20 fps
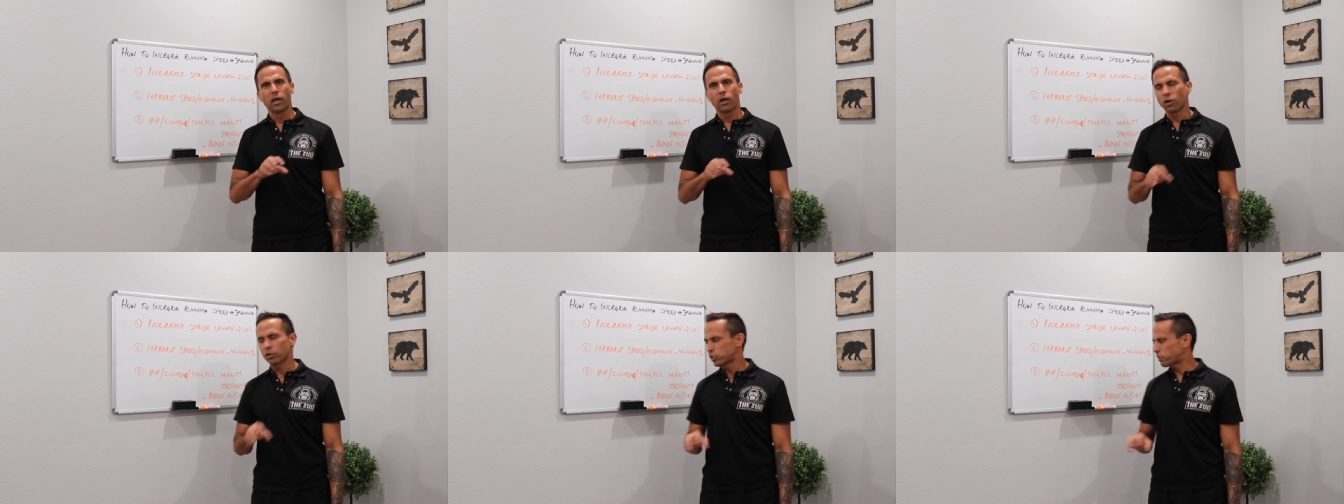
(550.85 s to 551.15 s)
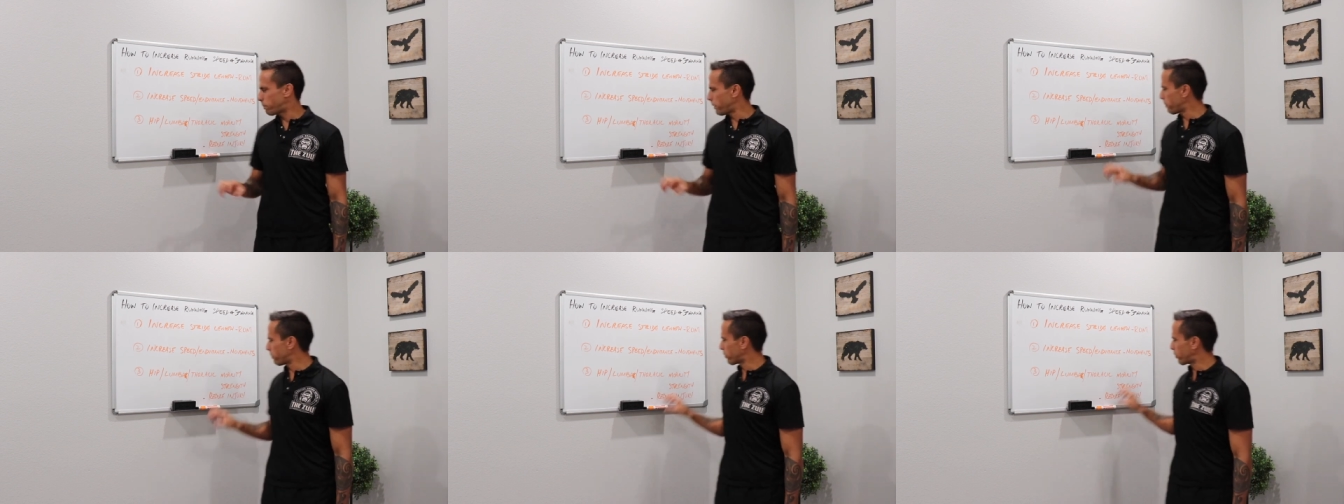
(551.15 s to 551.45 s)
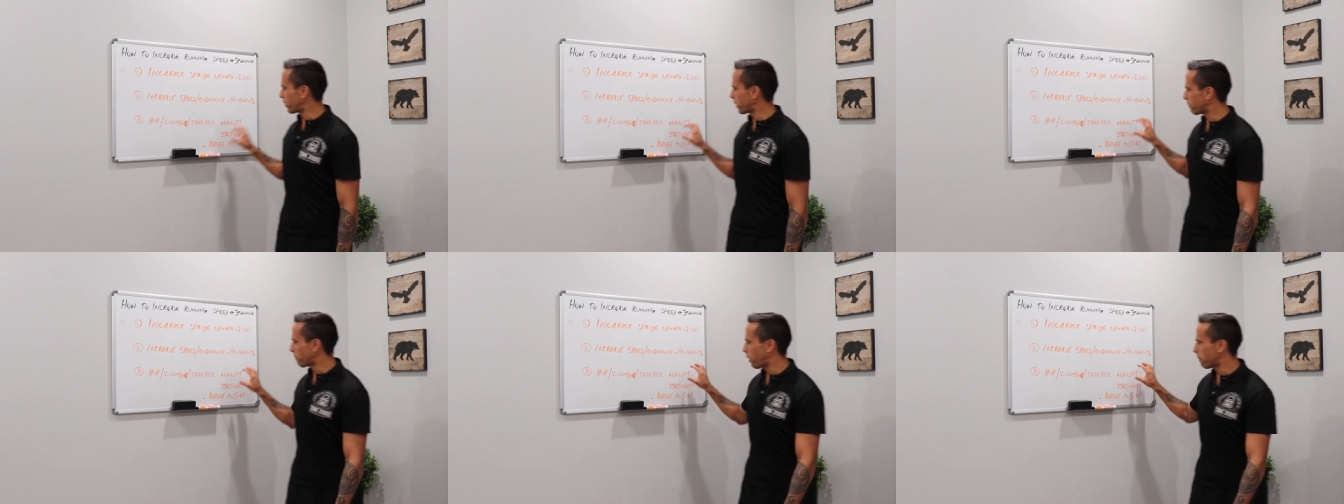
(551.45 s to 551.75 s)
Lots of people
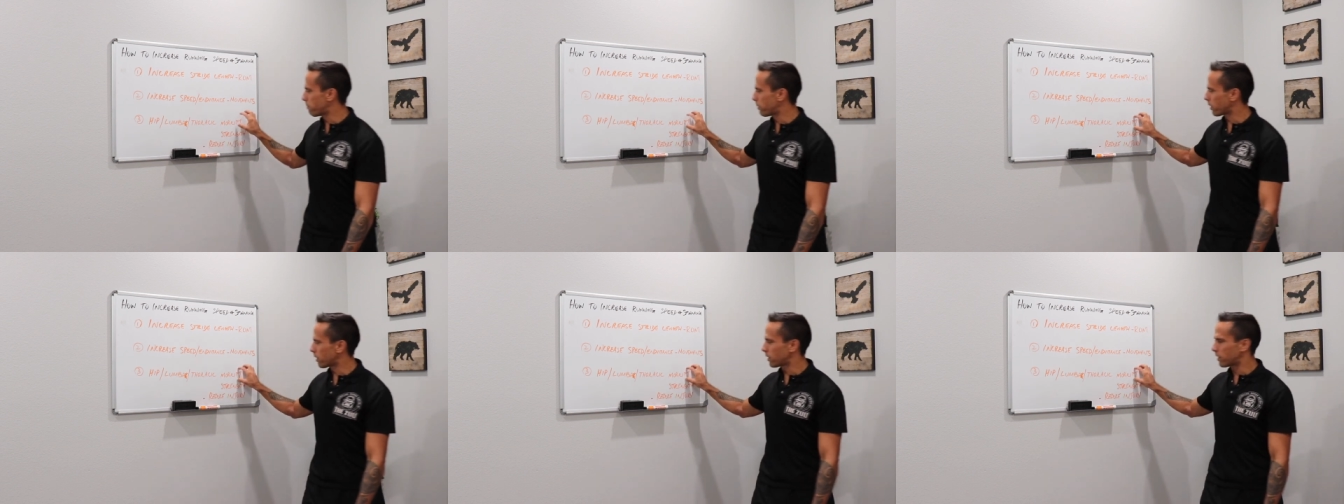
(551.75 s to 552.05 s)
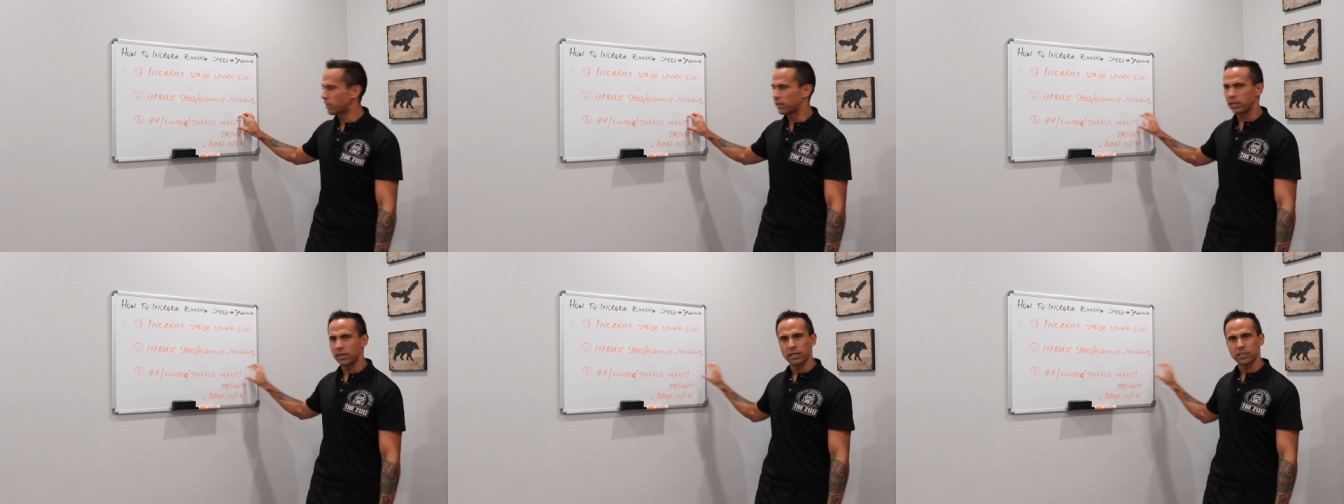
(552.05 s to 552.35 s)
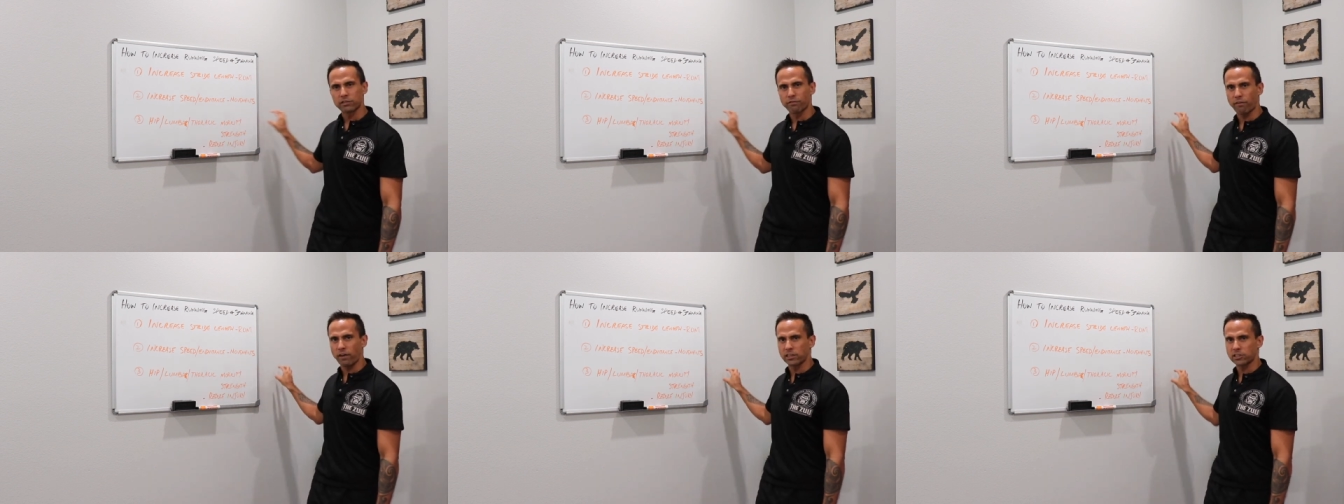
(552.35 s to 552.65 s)
think mobility
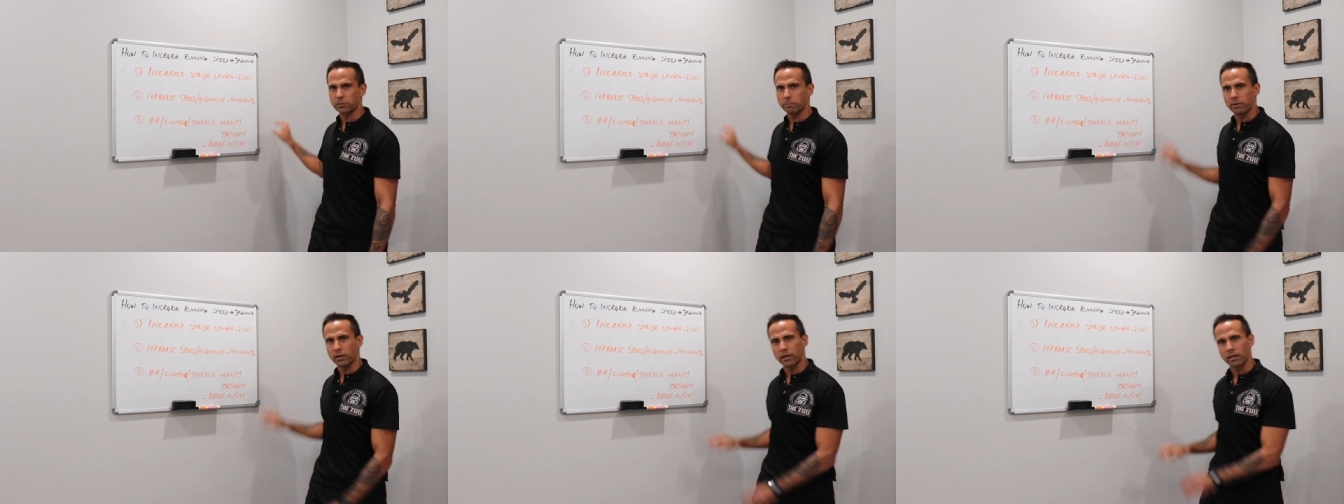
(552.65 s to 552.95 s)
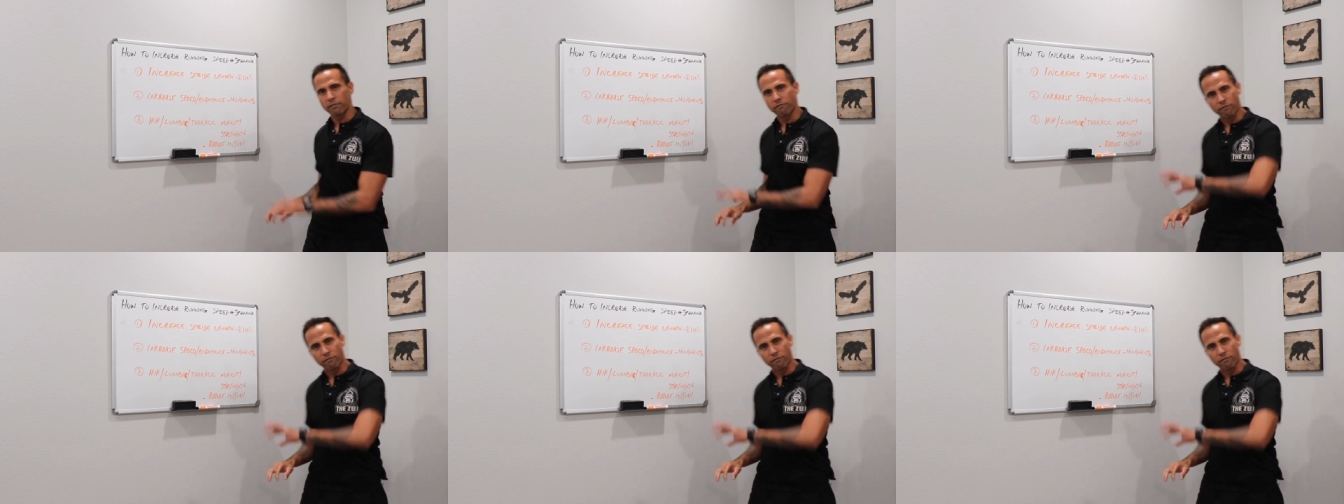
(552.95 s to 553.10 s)
is flexibility.